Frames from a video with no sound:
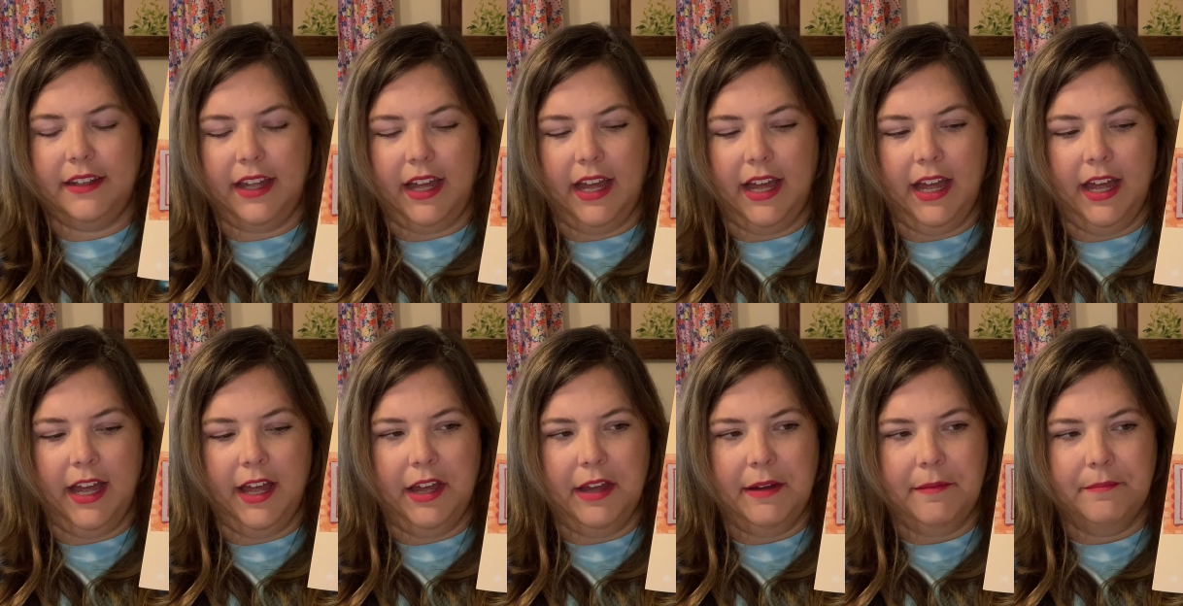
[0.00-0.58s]

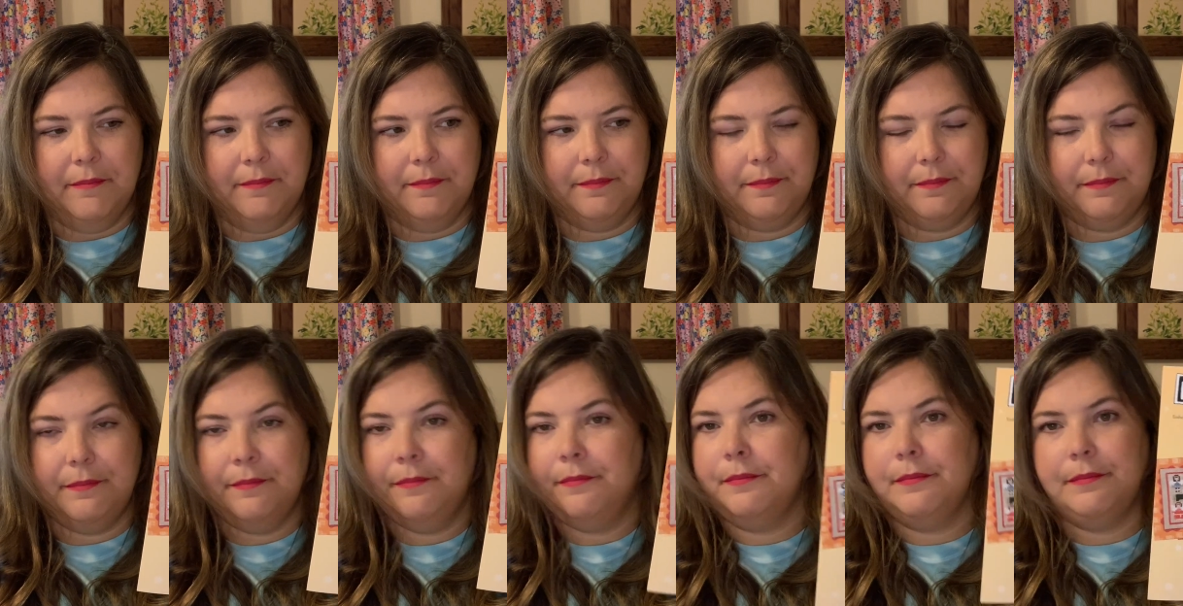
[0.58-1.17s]

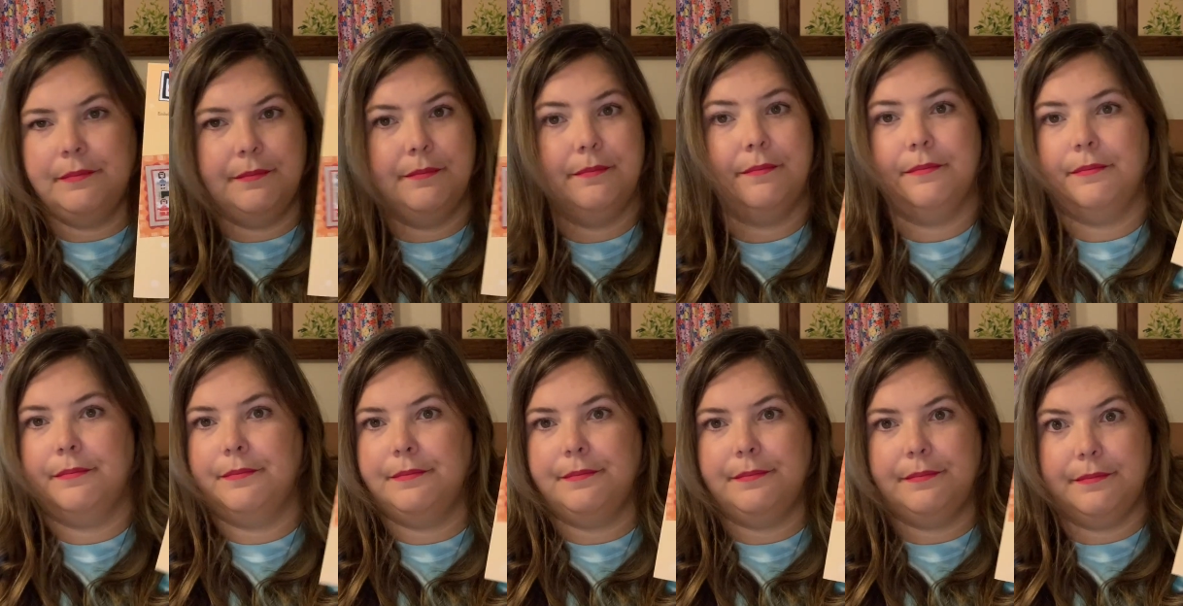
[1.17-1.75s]

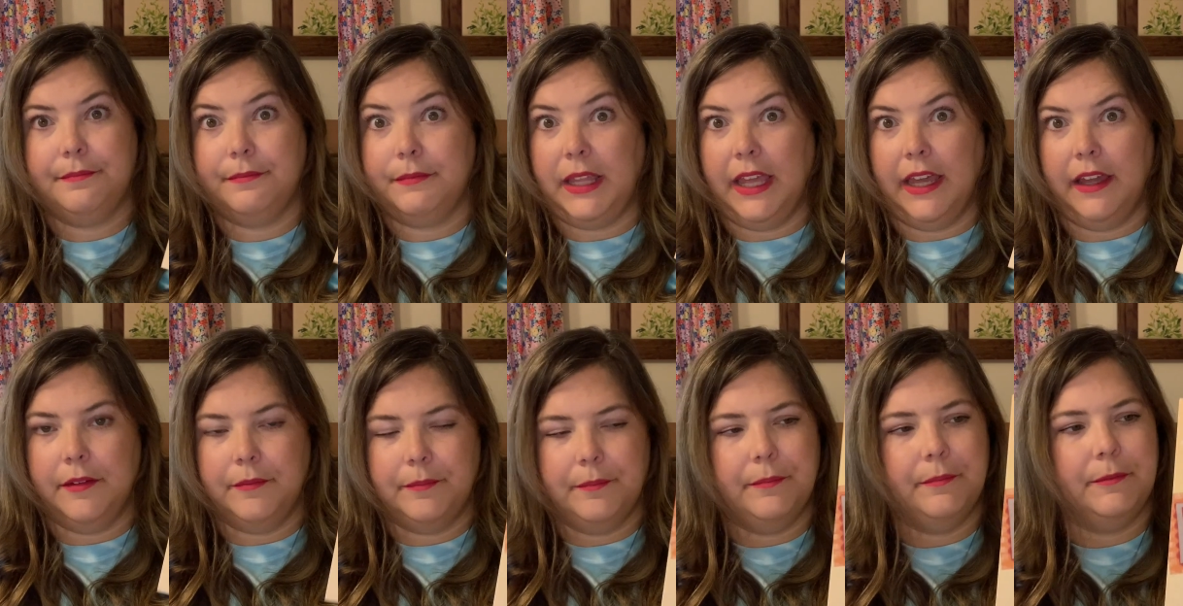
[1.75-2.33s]
Yeah,
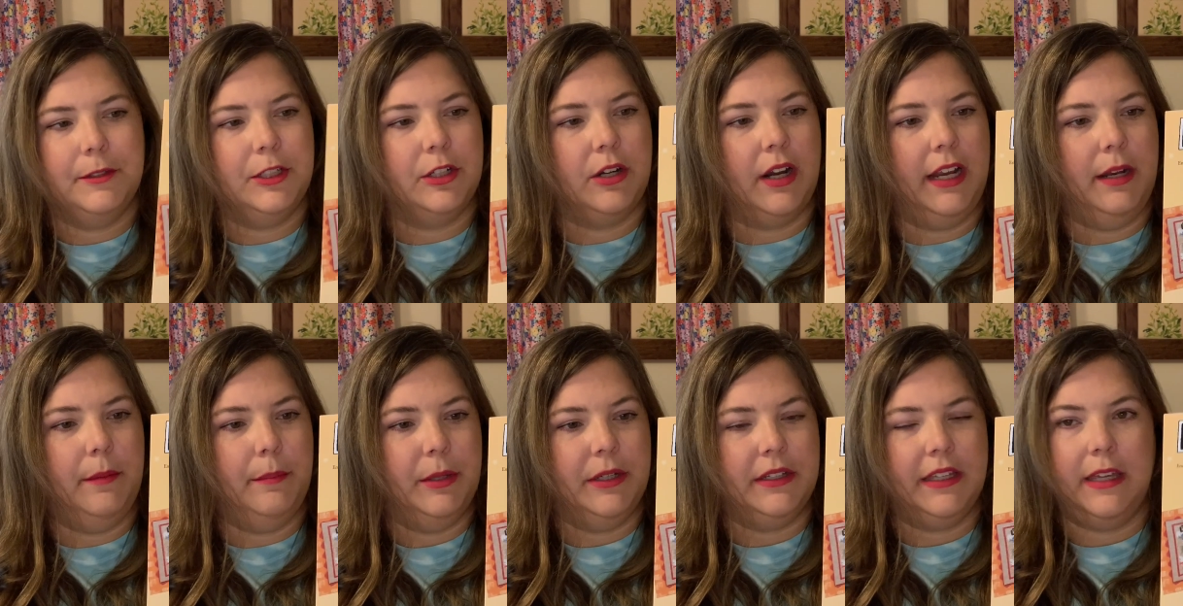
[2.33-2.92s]

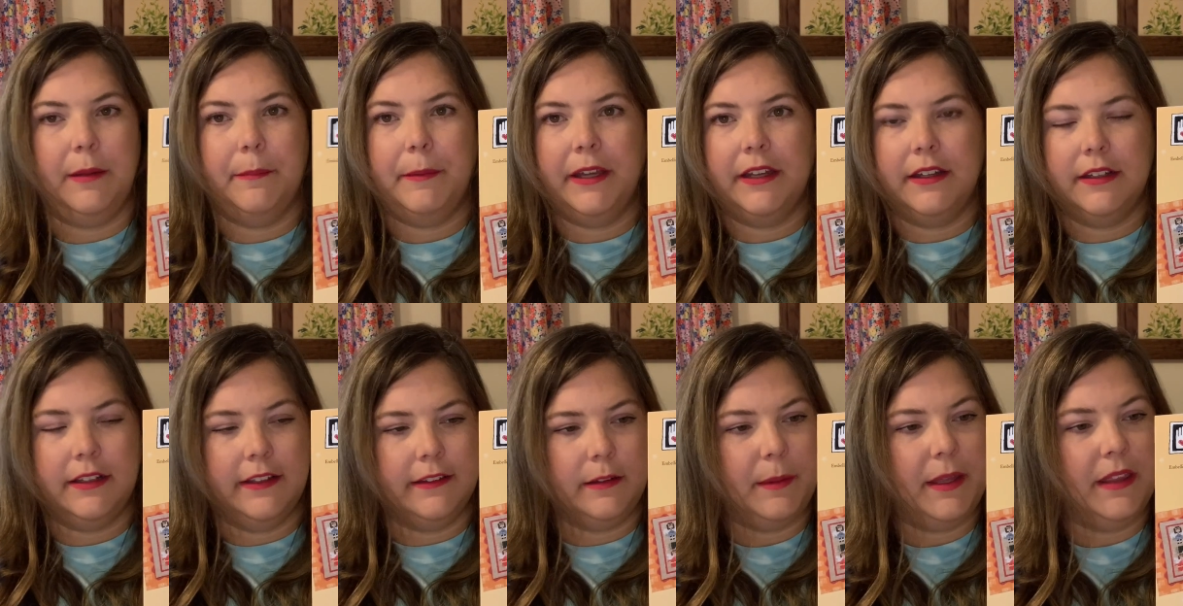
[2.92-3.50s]
great bookkeeping,
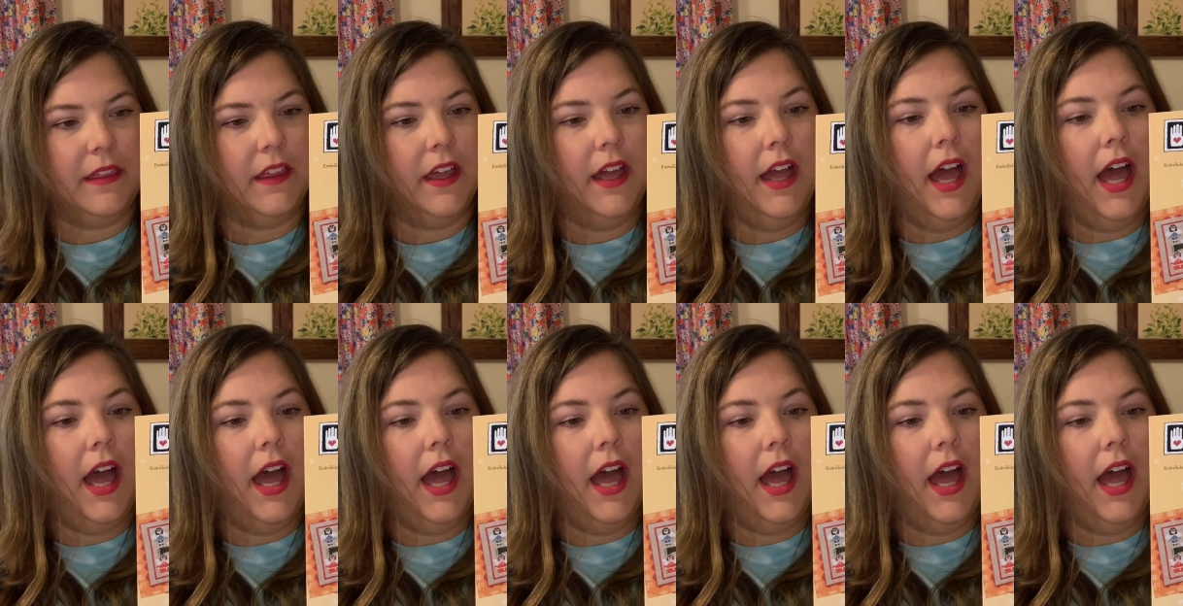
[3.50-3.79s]
Elizabeth.